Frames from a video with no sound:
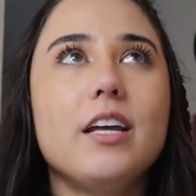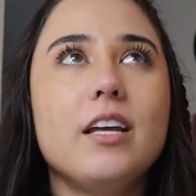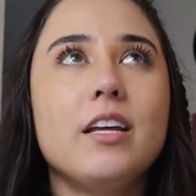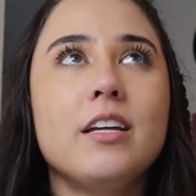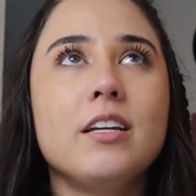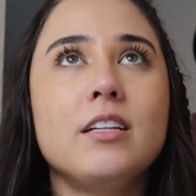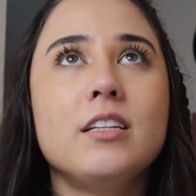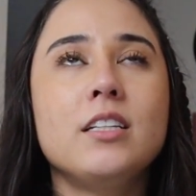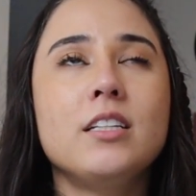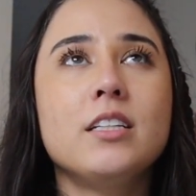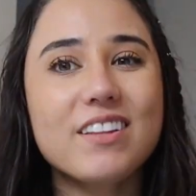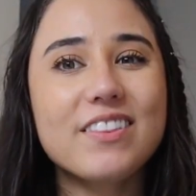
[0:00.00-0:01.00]

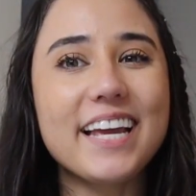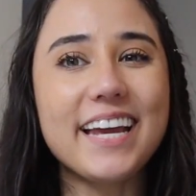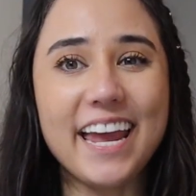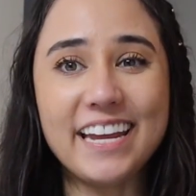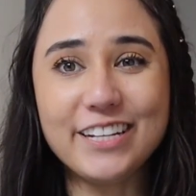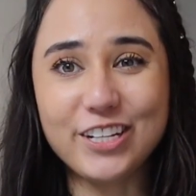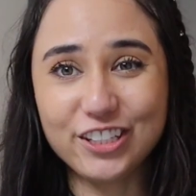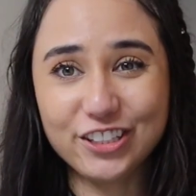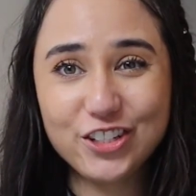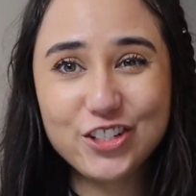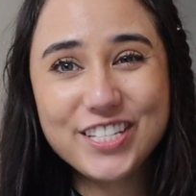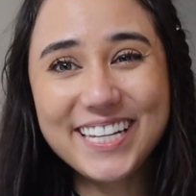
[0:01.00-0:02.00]
in like 8
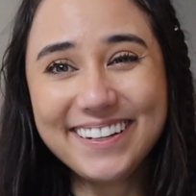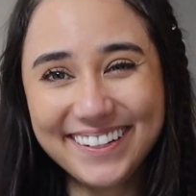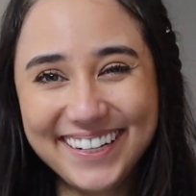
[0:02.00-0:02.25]
years.